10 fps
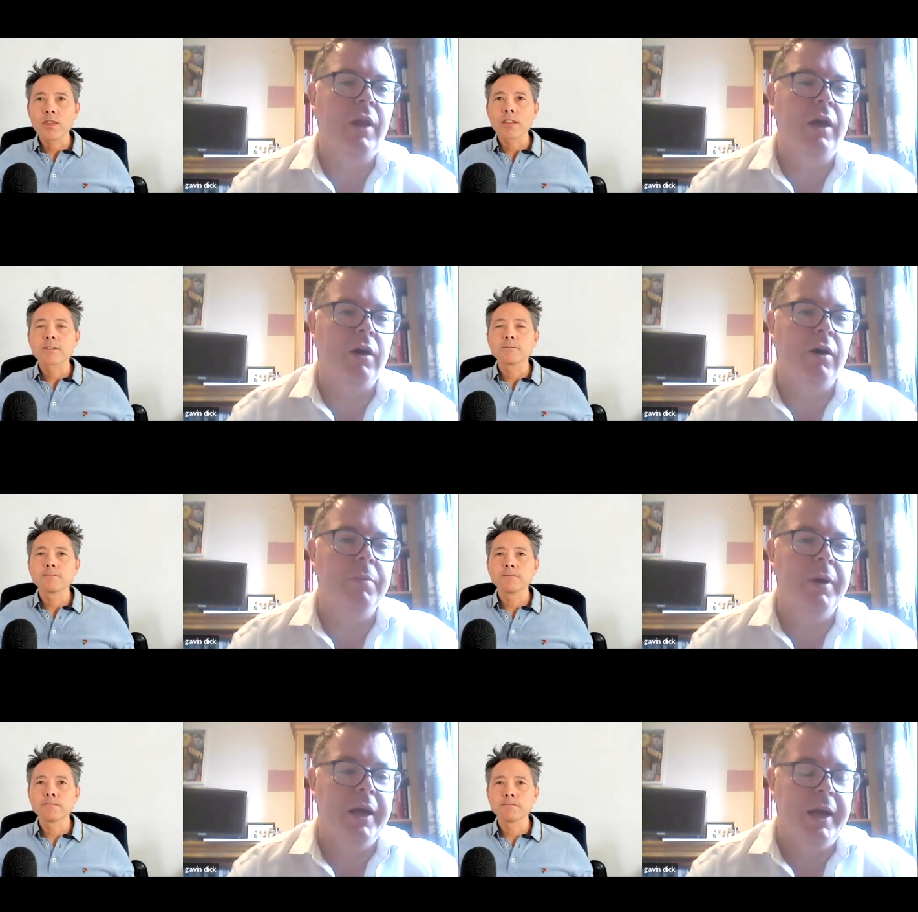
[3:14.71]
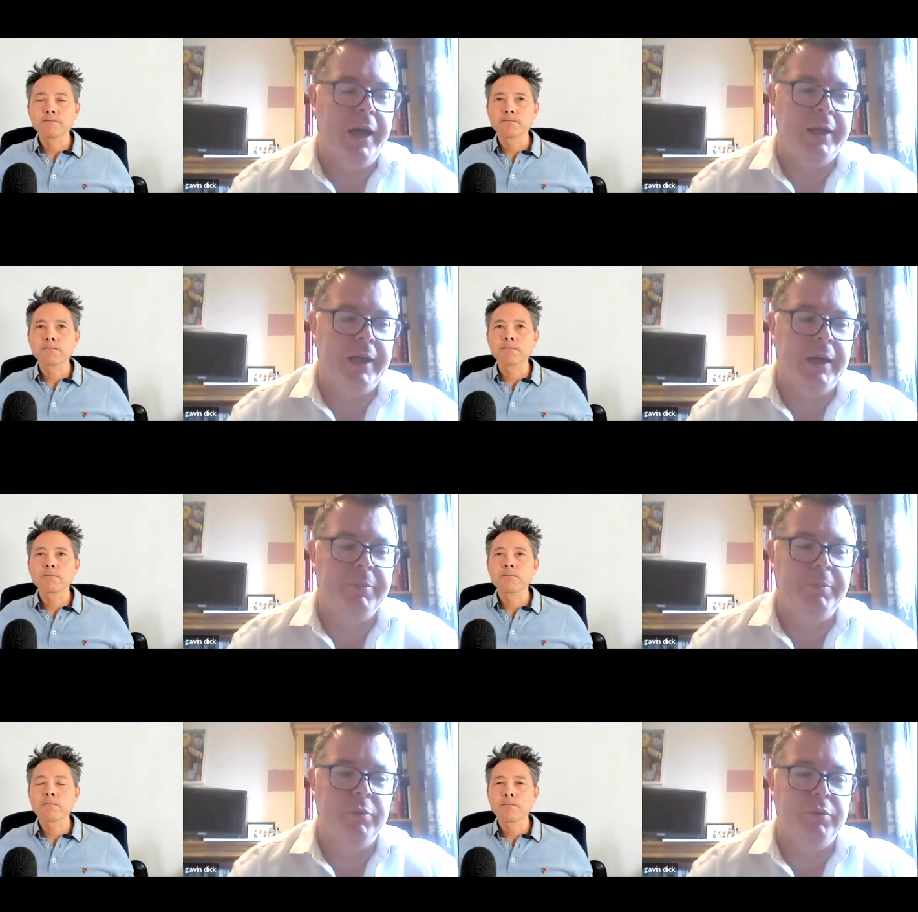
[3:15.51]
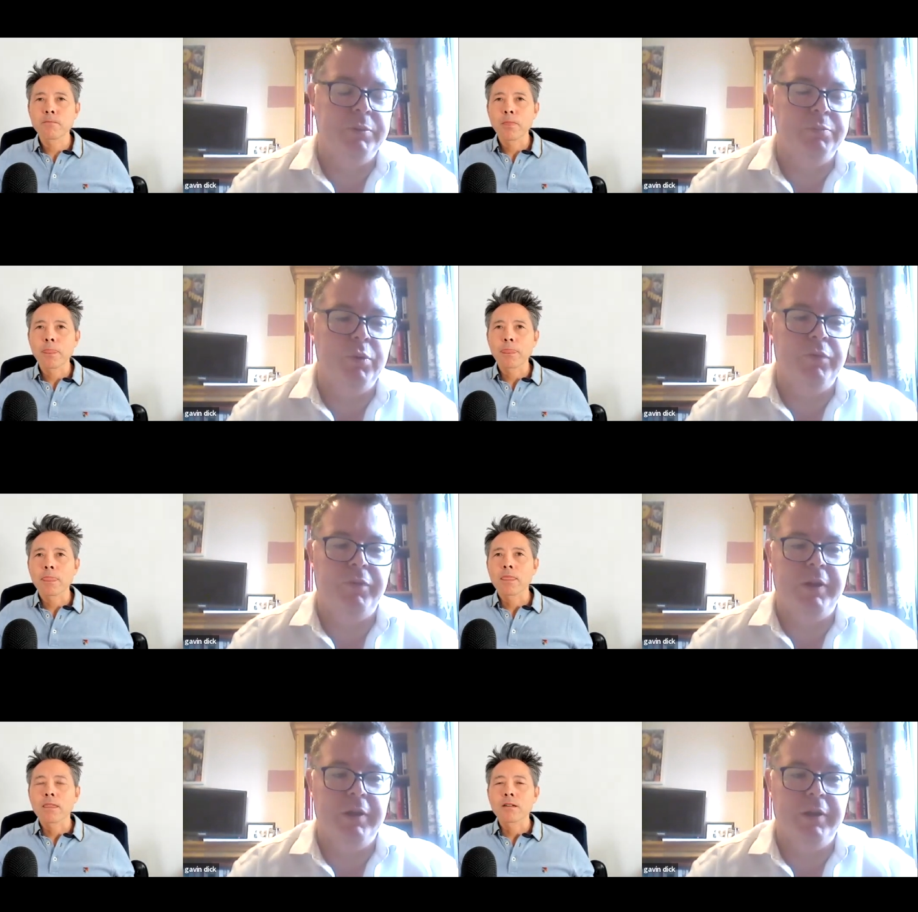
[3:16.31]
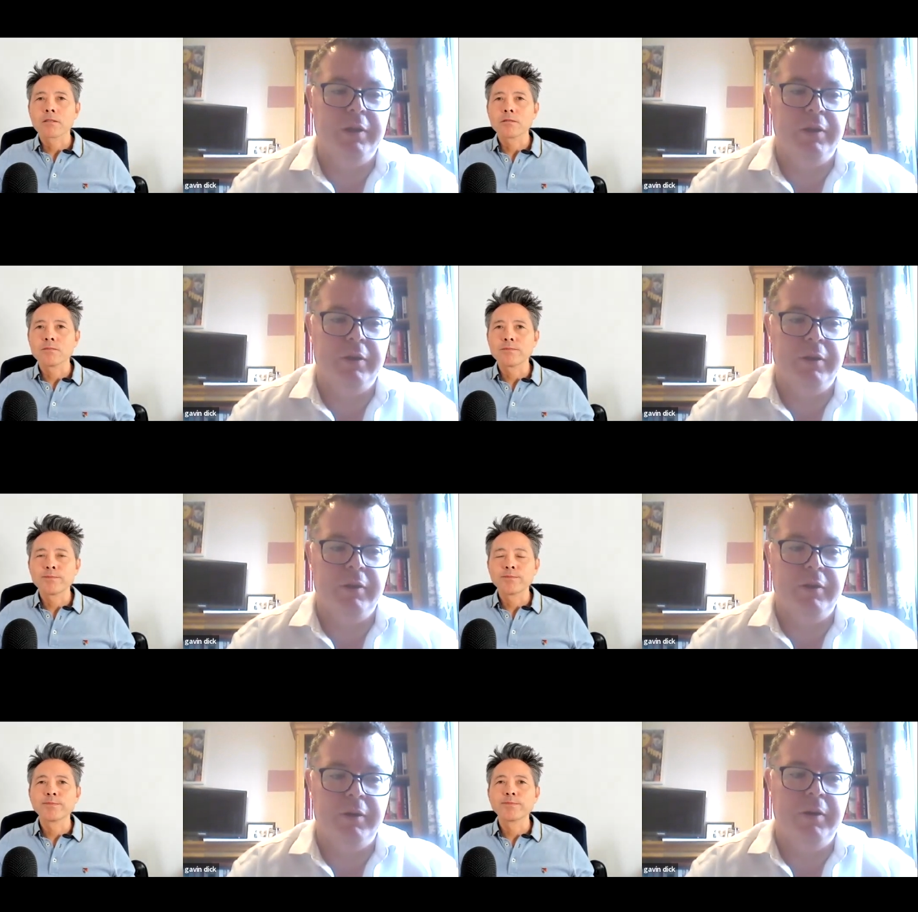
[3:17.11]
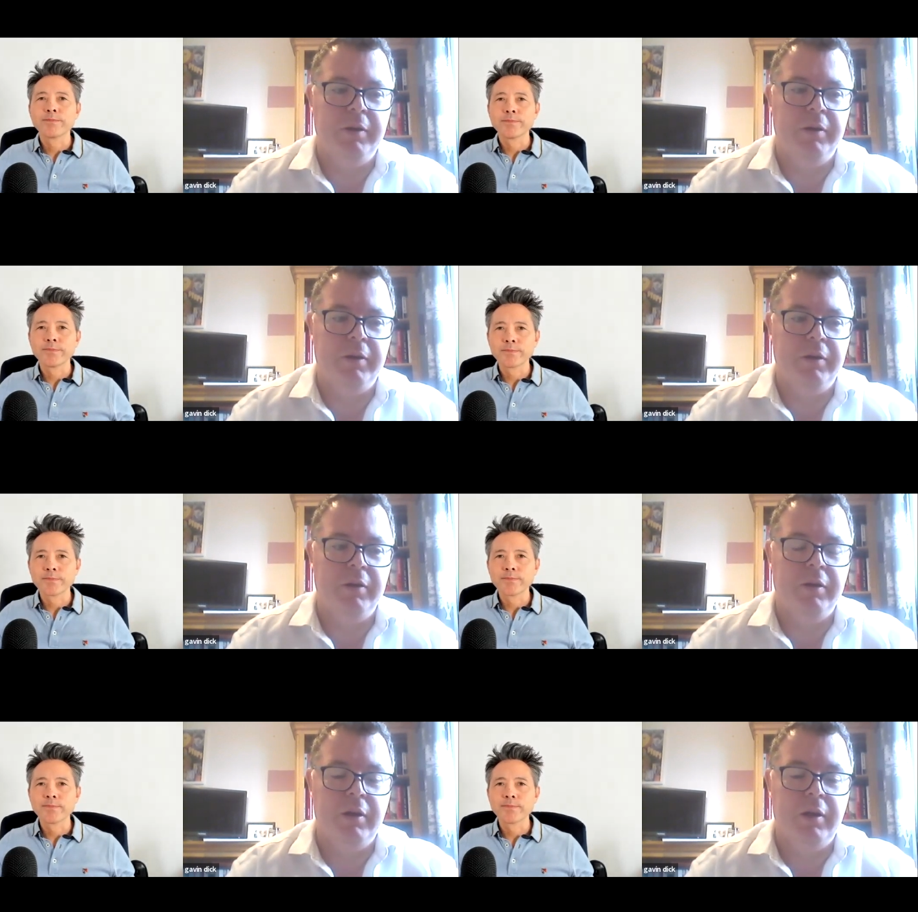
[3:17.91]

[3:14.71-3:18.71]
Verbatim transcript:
Speaker 1: um, and that proposed moving the